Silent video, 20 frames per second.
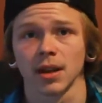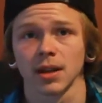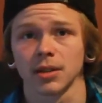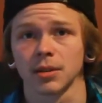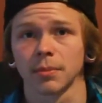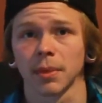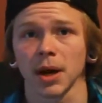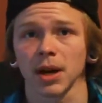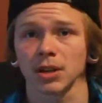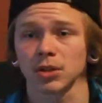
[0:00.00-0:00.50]
The
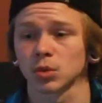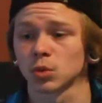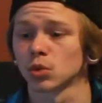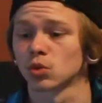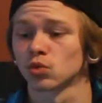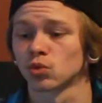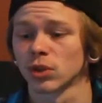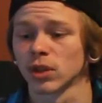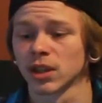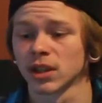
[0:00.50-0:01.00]
box
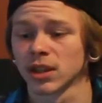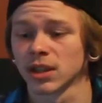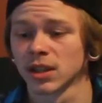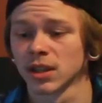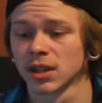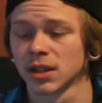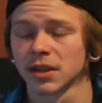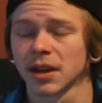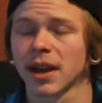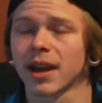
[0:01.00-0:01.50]
was really
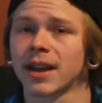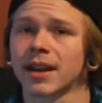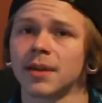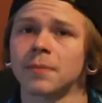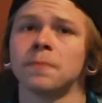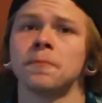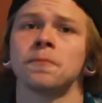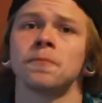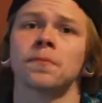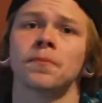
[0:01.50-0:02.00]
good,
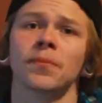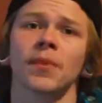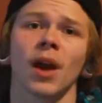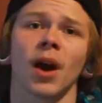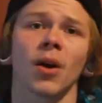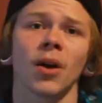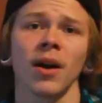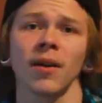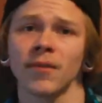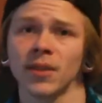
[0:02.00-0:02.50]
and
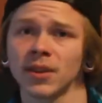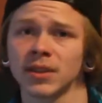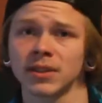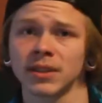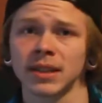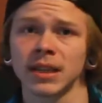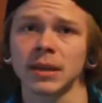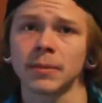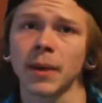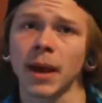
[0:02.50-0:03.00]
I'll have his
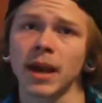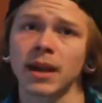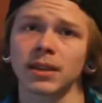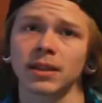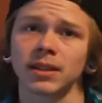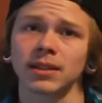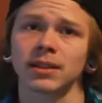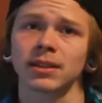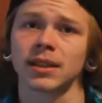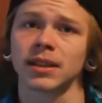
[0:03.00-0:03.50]
eBay
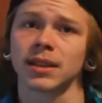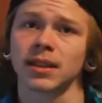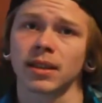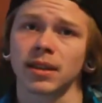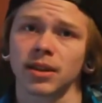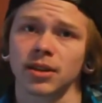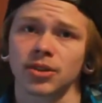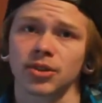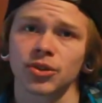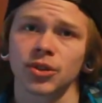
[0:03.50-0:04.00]
listed in the
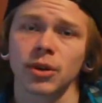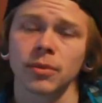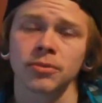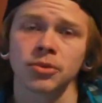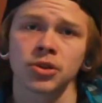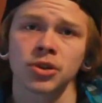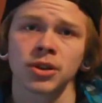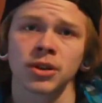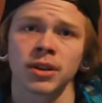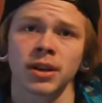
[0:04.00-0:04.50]

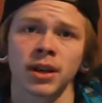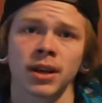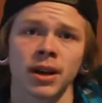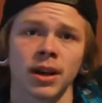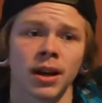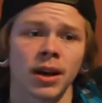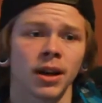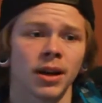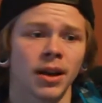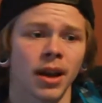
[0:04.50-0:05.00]
description.
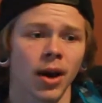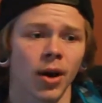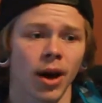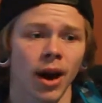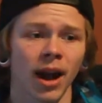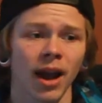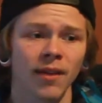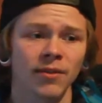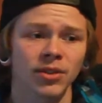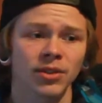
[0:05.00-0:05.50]
Now,
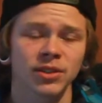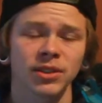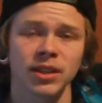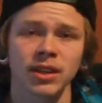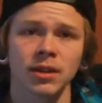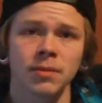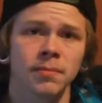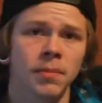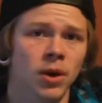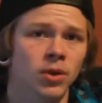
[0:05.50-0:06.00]
I haven't seen
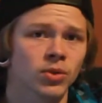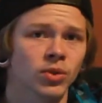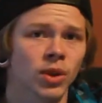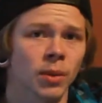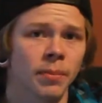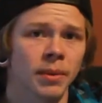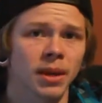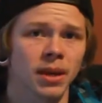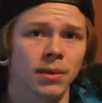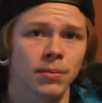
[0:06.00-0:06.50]
him post
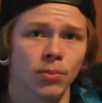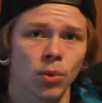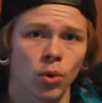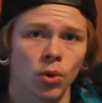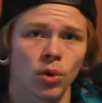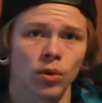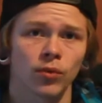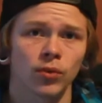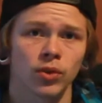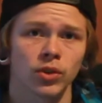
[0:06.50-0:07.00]
up any
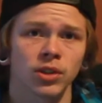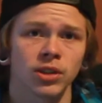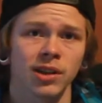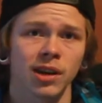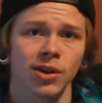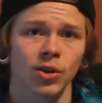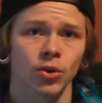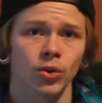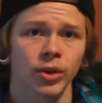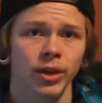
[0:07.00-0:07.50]
more for
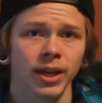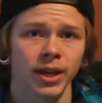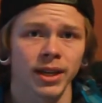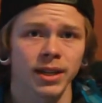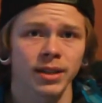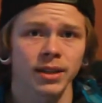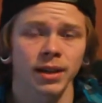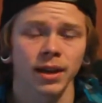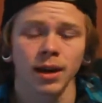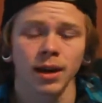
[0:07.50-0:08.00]
sale
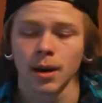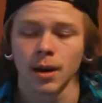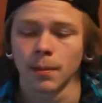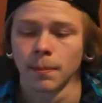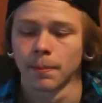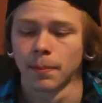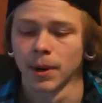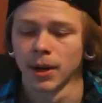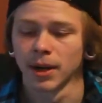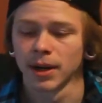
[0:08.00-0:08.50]
yet,
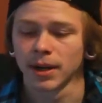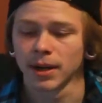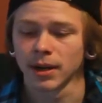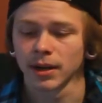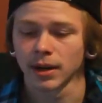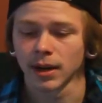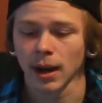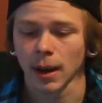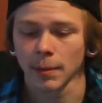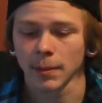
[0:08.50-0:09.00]
but
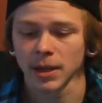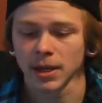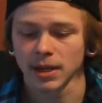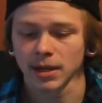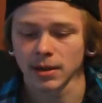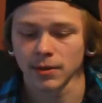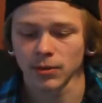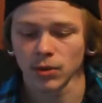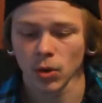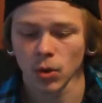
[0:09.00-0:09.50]
I
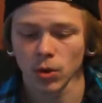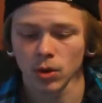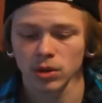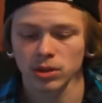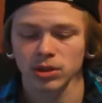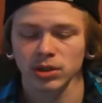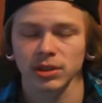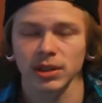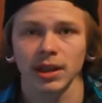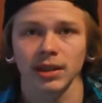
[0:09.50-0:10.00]
mean, of
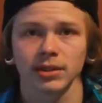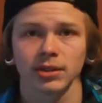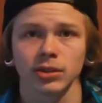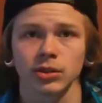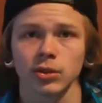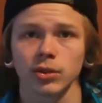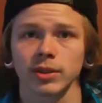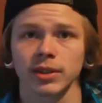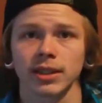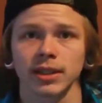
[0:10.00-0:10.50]
course, as
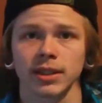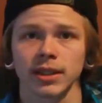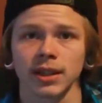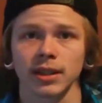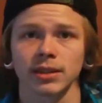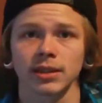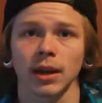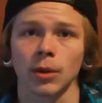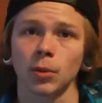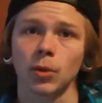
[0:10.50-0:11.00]
soon as he
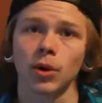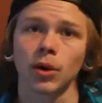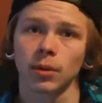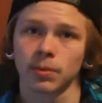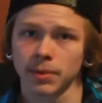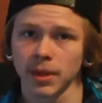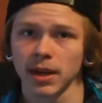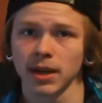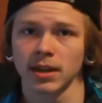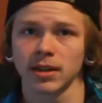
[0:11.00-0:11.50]
does, I will
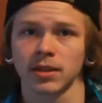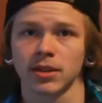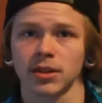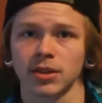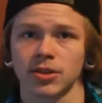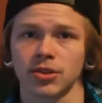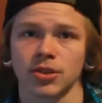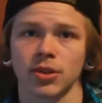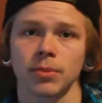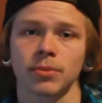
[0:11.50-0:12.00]
update it in the
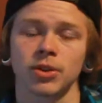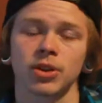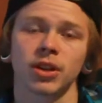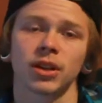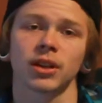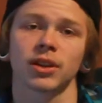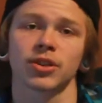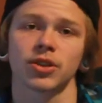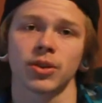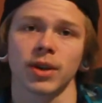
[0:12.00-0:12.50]
description and
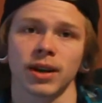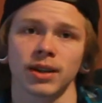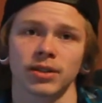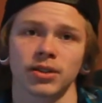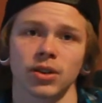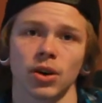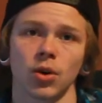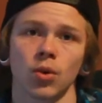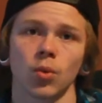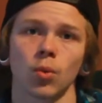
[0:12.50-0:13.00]
let you guys
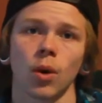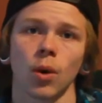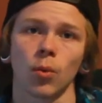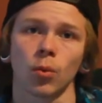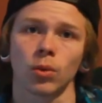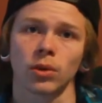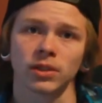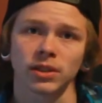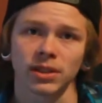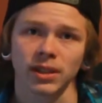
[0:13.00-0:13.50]
know what
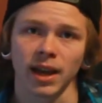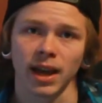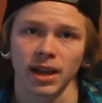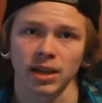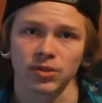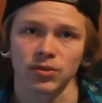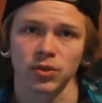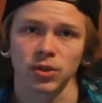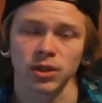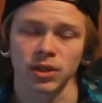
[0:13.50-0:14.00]
ones he
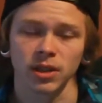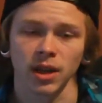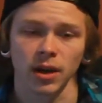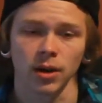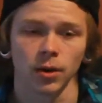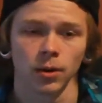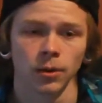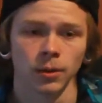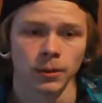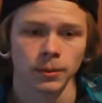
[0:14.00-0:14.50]
has for
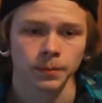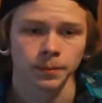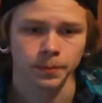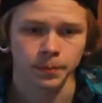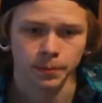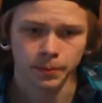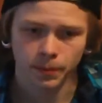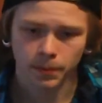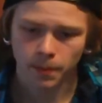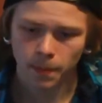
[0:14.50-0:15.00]
sale.
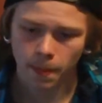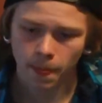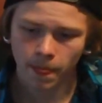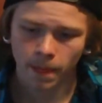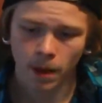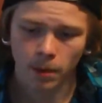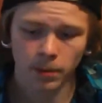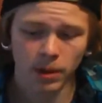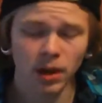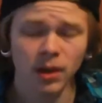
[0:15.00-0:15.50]

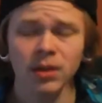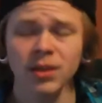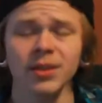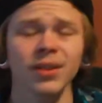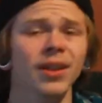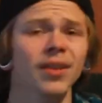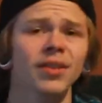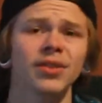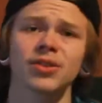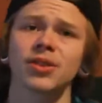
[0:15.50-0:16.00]
But other than
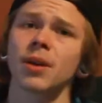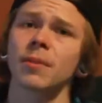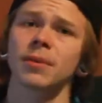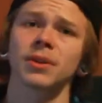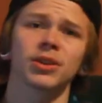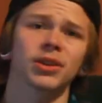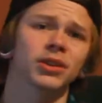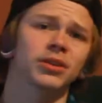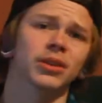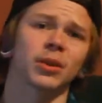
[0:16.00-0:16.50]
that, there's not
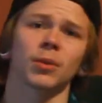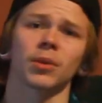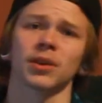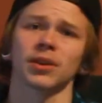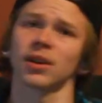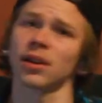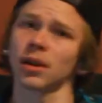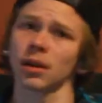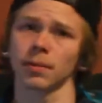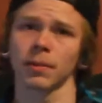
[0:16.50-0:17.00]
much else I want
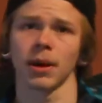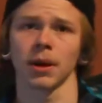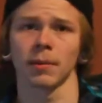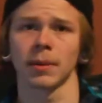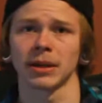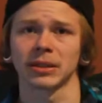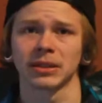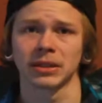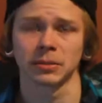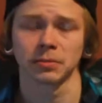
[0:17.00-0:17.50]
to talk
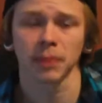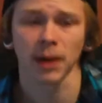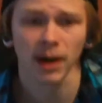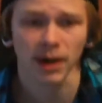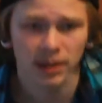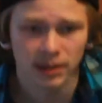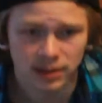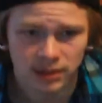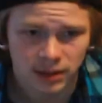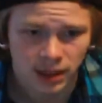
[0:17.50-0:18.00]
about this
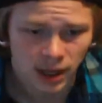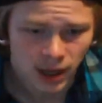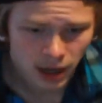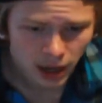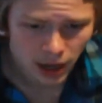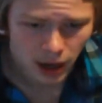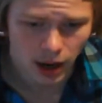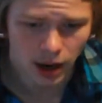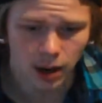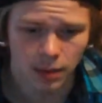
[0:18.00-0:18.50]
box.
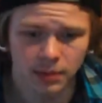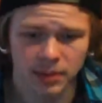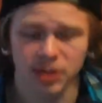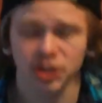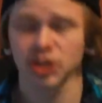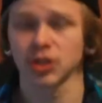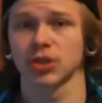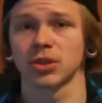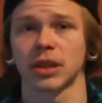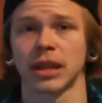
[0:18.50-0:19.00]

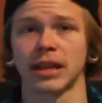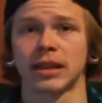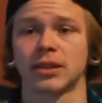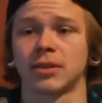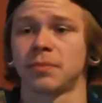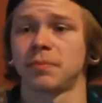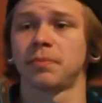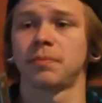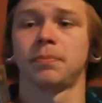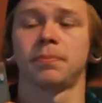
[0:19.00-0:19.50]

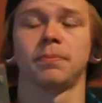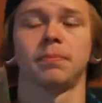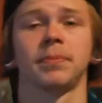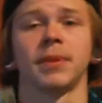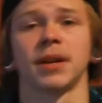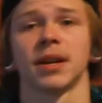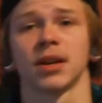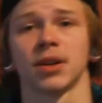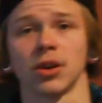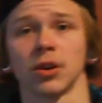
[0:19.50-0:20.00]
It's
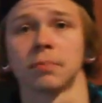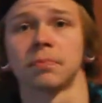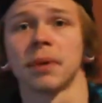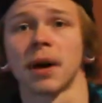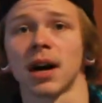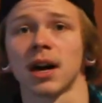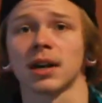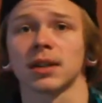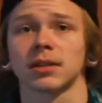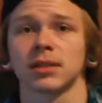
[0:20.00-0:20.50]
been a good
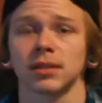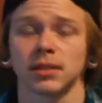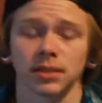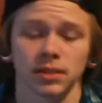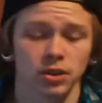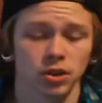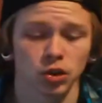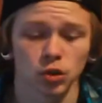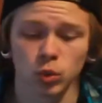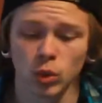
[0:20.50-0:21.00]
box.
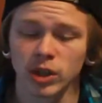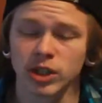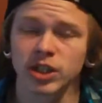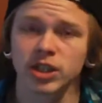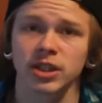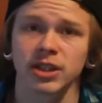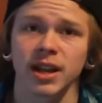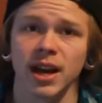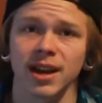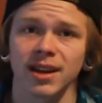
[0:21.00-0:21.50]
The switch
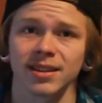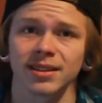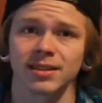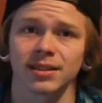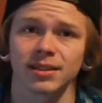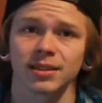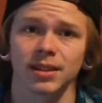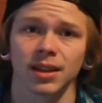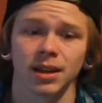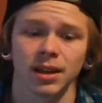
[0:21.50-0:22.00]
is
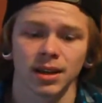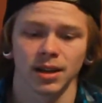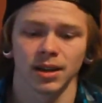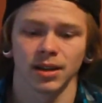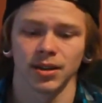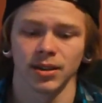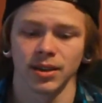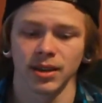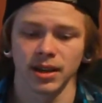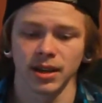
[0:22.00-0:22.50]
nice.
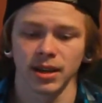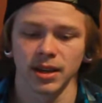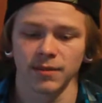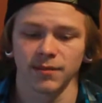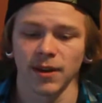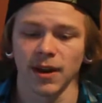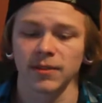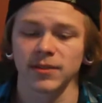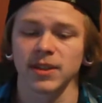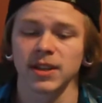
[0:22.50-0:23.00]
The
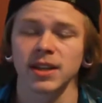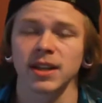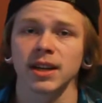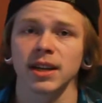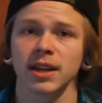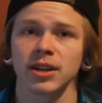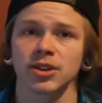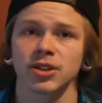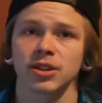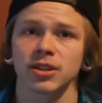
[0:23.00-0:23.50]
510
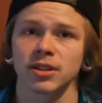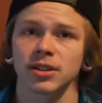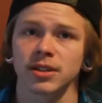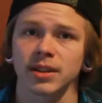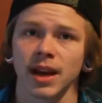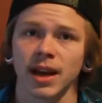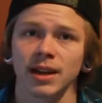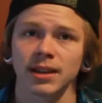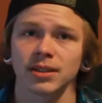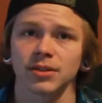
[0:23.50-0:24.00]
connection is
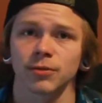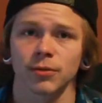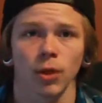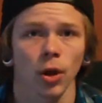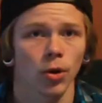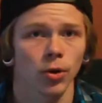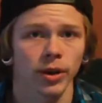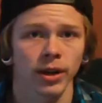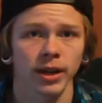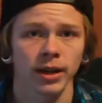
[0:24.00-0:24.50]
nice,
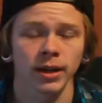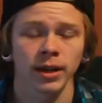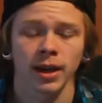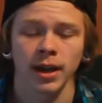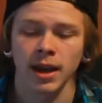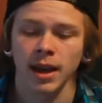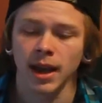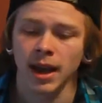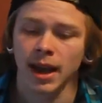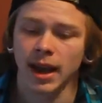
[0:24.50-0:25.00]
floating,
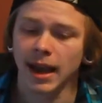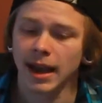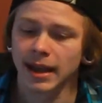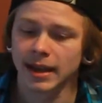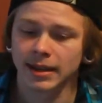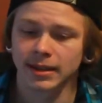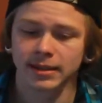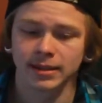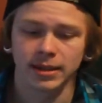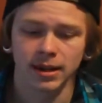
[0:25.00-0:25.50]

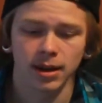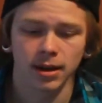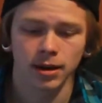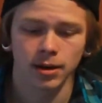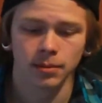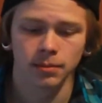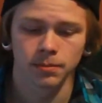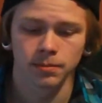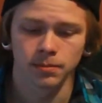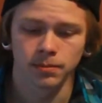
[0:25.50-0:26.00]
and
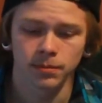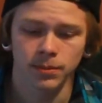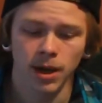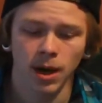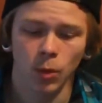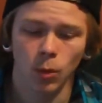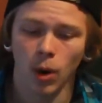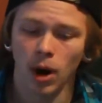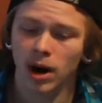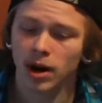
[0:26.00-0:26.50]

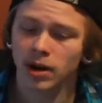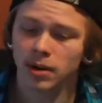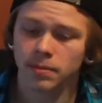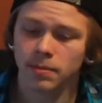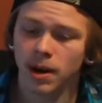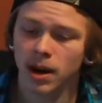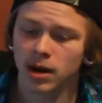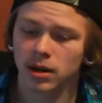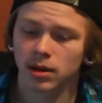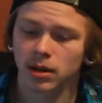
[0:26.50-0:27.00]
yeah, wired in
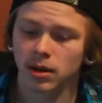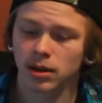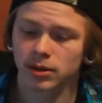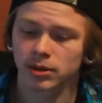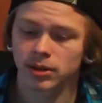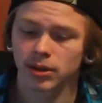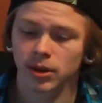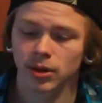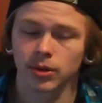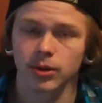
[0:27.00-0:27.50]
parallel,
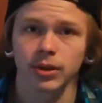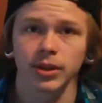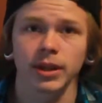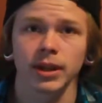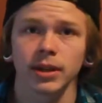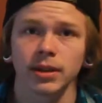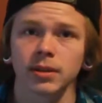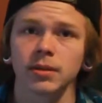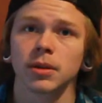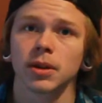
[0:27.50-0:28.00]
so you
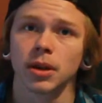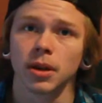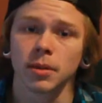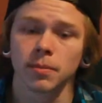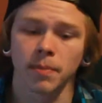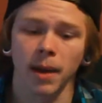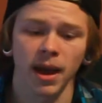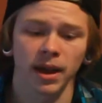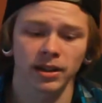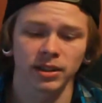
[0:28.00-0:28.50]
get good
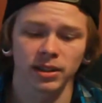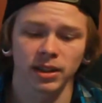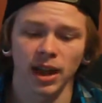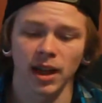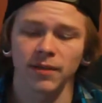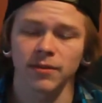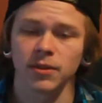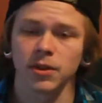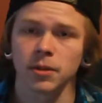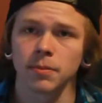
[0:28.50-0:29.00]
battery
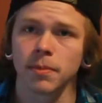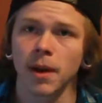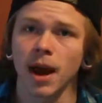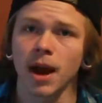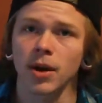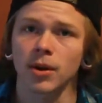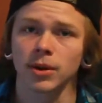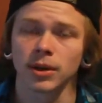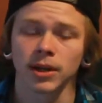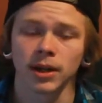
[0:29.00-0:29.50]
life, good
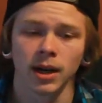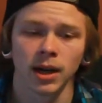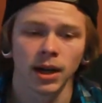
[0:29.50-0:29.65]
power.